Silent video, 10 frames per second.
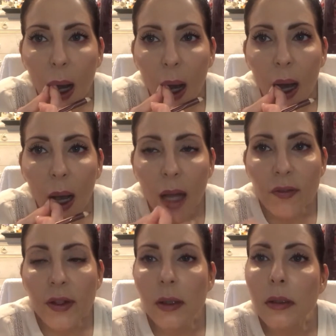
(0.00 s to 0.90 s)
Oh, I
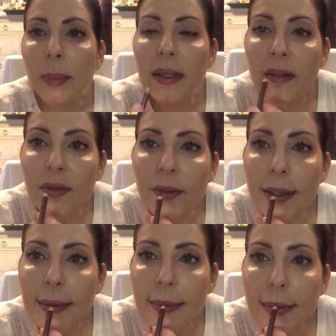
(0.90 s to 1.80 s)
feel a little piece of
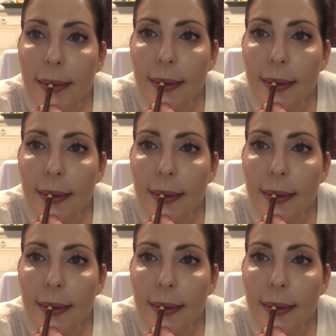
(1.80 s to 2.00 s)
fuzz.